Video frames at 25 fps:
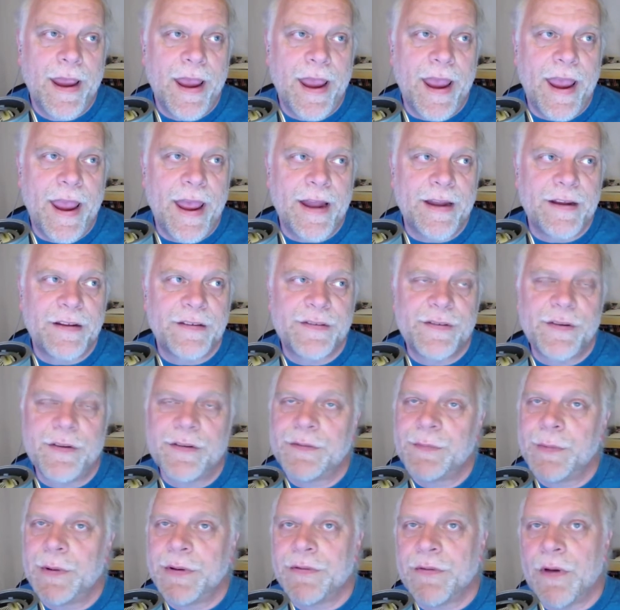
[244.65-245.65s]
And as soon as
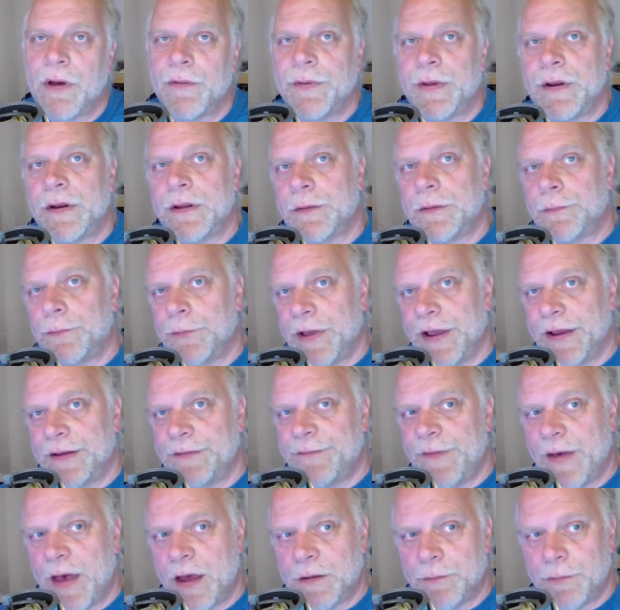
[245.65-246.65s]
we drove into the place,
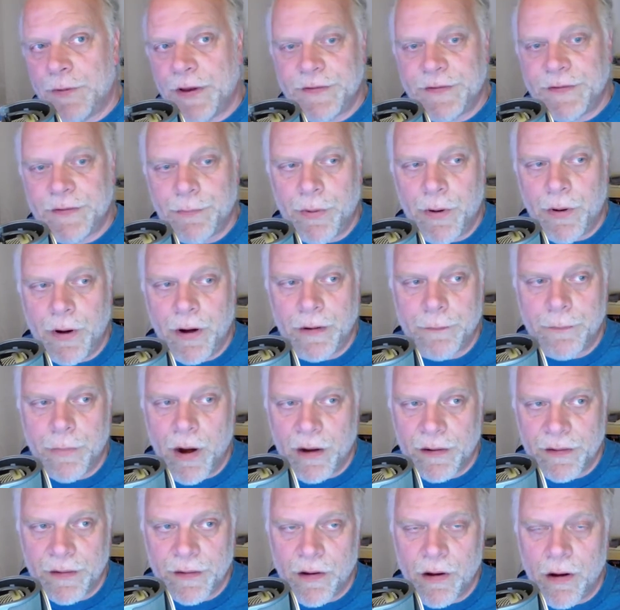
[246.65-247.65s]
found a place to
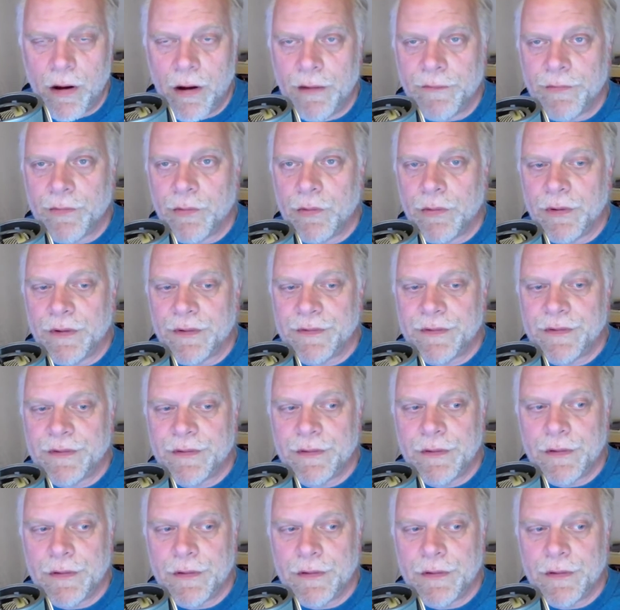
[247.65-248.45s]
parked the car, of course,